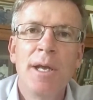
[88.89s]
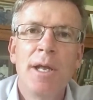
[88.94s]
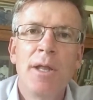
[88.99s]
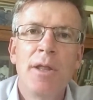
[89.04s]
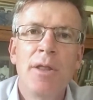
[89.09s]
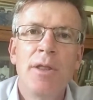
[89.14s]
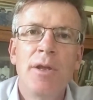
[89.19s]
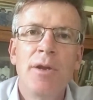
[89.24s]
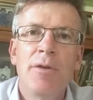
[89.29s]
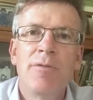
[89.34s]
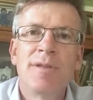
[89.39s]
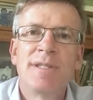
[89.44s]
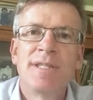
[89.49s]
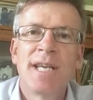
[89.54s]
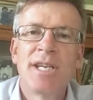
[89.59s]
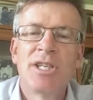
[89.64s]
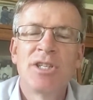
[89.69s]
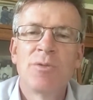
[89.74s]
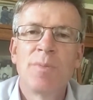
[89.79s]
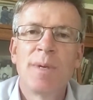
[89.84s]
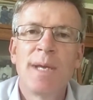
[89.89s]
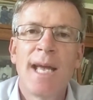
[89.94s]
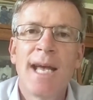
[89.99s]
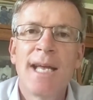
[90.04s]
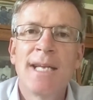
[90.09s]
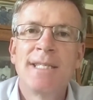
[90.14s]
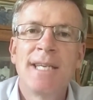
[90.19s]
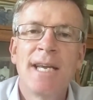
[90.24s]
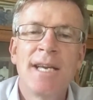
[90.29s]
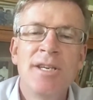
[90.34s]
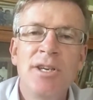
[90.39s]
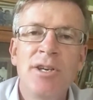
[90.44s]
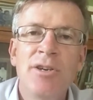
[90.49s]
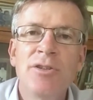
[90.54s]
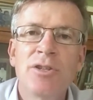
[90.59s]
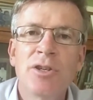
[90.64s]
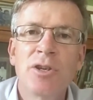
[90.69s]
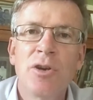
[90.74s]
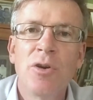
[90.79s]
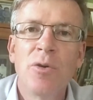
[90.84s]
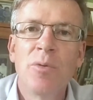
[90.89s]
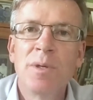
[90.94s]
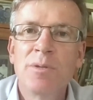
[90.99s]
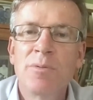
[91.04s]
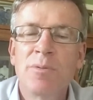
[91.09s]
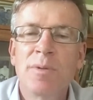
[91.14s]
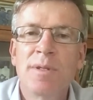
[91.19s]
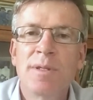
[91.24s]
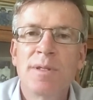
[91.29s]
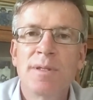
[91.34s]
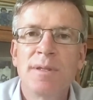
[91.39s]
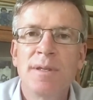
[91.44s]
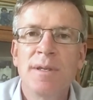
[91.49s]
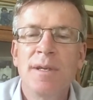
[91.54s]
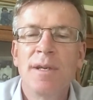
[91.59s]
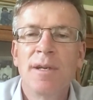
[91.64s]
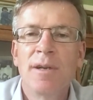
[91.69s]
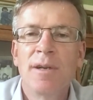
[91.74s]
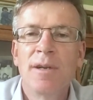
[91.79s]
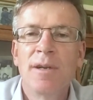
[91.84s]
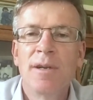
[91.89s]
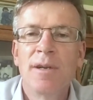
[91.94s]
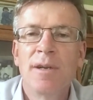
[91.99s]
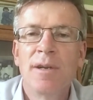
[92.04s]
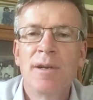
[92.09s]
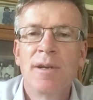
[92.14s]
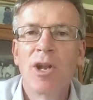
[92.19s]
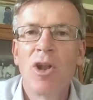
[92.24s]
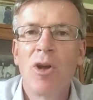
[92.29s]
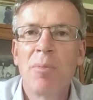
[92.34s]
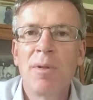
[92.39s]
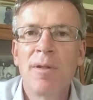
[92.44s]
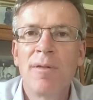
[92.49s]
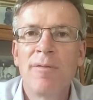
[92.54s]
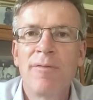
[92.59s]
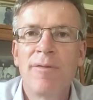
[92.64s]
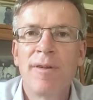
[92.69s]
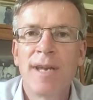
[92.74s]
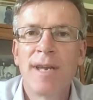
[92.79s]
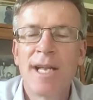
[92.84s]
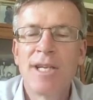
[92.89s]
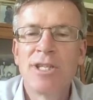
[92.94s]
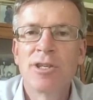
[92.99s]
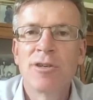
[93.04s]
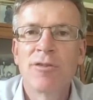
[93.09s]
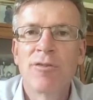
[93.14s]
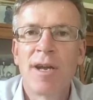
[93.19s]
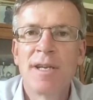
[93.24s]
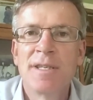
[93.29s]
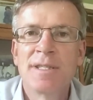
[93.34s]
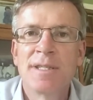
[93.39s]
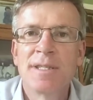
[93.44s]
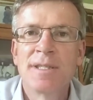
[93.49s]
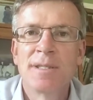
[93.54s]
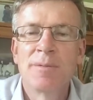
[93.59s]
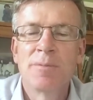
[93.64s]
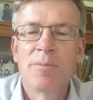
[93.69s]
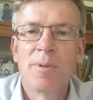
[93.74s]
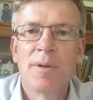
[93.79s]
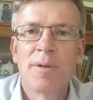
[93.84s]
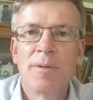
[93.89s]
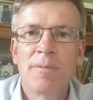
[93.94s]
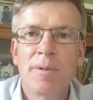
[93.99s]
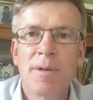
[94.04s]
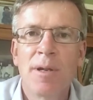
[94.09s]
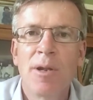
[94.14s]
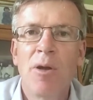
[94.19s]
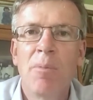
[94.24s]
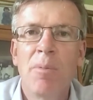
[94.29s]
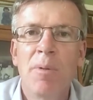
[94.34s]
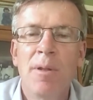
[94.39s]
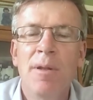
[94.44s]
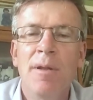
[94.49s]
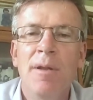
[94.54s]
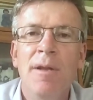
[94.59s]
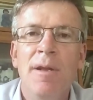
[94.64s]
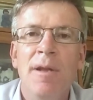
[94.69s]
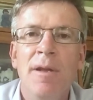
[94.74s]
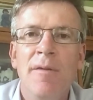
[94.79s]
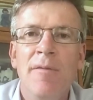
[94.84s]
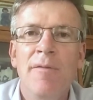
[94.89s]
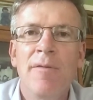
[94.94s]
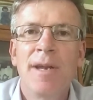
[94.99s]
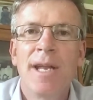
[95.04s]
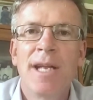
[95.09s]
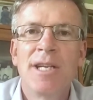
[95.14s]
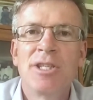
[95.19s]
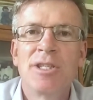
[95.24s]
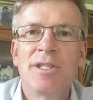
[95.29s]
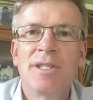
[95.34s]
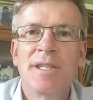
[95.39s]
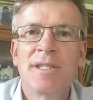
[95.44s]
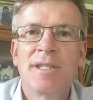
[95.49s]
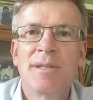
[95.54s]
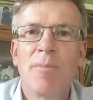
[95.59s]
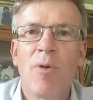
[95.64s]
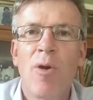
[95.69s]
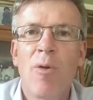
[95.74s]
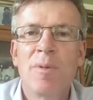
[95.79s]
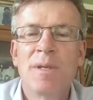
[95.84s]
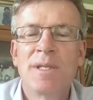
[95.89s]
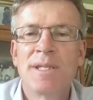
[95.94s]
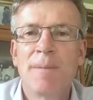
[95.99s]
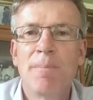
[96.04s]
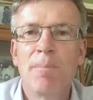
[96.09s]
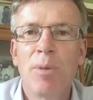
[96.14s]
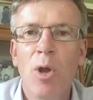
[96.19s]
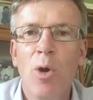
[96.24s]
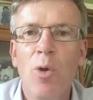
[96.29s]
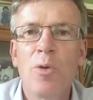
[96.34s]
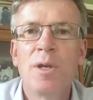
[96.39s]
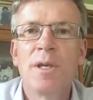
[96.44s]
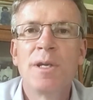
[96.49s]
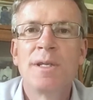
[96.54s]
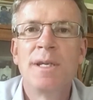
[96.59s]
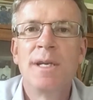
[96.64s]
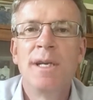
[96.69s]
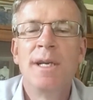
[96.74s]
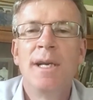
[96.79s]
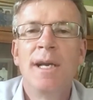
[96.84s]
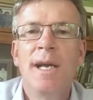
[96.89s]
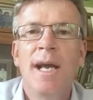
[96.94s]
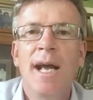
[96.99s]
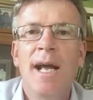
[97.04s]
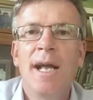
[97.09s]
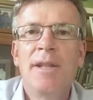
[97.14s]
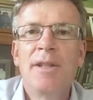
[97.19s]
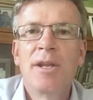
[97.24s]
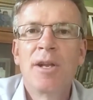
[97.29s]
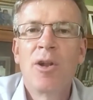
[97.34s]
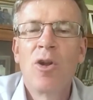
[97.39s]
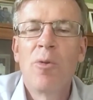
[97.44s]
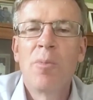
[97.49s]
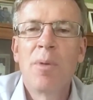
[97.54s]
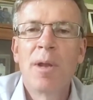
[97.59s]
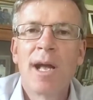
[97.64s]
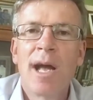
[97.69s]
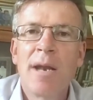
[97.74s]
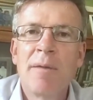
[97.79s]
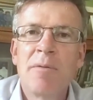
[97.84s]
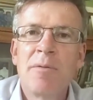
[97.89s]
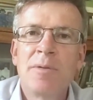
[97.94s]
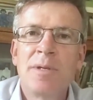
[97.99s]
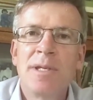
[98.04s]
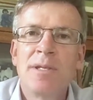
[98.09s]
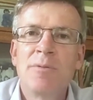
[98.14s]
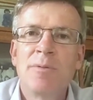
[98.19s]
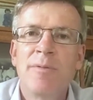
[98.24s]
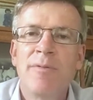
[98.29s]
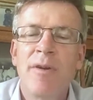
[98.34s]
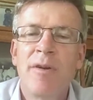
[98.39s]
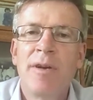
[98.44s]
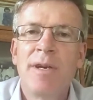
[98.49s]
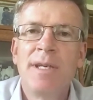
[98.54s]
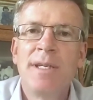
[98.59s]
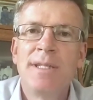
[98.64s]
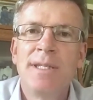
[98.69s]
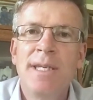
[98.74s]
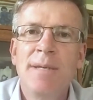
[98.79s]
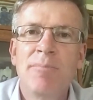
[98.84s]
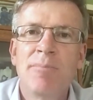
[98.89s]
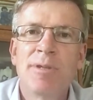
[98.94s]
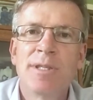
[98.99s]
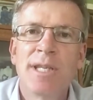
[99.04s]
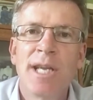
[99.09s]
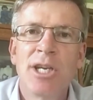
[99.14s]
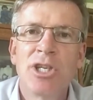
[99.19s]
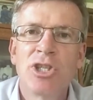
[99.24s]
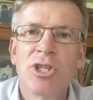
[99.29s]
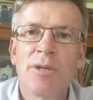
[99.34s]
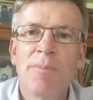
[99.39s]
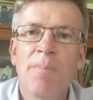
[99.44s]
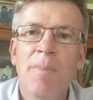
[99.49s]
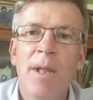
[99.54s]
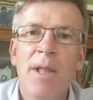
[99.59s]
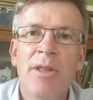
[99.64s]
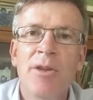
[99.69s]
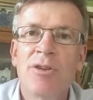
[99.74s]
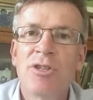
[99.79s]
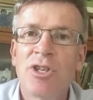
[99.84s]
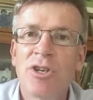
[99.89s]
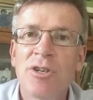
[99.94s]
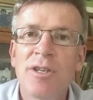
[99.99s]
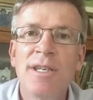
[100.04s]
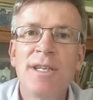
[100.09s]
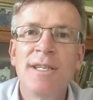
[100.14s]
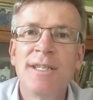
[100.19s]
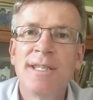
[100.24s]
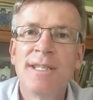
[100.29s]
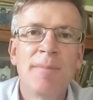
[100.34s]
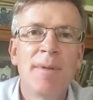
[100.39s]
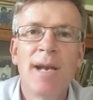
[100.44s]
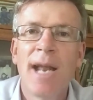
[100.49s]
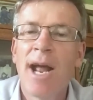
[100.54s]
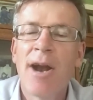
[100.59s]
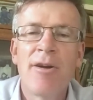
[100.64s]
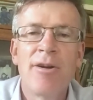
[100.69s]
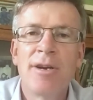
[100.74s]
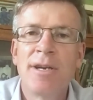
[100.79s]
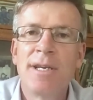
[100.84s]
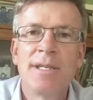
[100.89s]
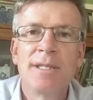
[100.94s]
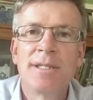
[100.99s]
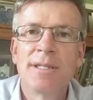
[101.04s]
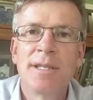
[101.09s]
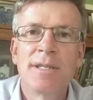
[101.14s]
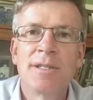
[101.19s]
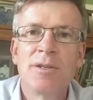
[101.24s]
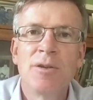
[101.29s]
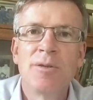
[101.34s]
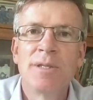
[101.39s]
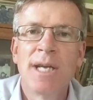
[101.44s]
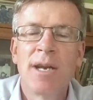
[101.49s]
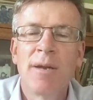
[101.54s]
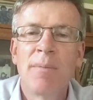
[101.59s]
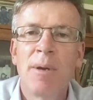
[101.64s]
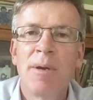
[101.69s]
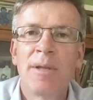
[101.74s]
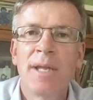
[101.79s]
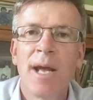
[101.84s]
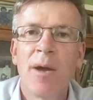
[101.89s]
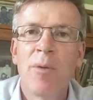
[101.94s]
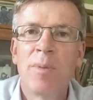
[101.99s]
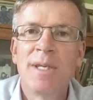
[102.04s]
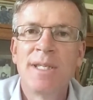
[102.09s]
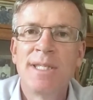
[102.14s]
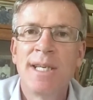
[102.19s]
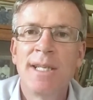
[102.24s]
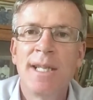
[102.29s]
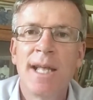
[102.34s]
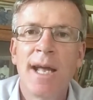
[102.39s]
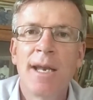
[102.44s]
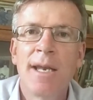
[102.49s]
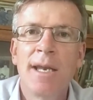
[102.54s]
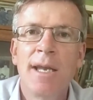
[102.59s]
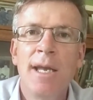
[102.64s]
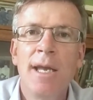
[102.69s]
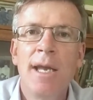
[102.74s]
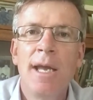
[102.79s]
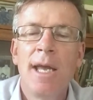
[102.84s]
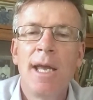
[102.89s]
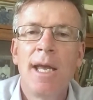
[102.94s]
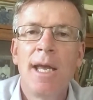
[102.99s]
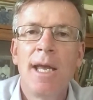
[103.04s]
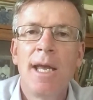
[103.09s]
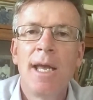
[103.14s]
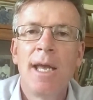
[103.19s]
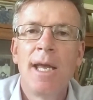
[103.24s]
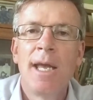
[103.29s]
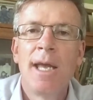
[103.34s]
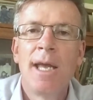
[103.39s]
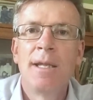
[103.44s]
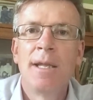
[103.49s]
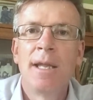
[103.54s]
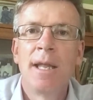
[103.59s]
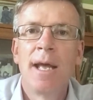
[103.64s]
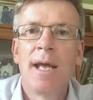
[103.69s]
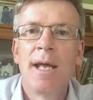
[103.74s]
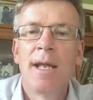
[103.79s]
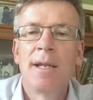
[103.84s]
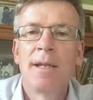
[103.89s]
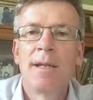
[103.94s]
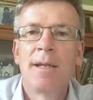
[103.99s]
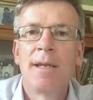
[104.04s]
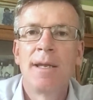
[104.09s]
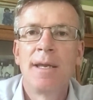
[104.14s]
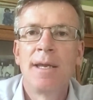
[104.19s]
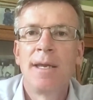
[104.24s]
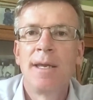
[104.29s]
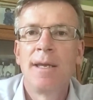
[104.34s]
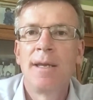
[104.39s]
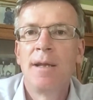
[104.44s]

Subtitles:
the recession we had 10 years ago, which was caused by the global financial crisis, where the global financial system almost imploded and the global economy went into a very deep recession. There are certainly similarities, there's no doubt about that. We see that in the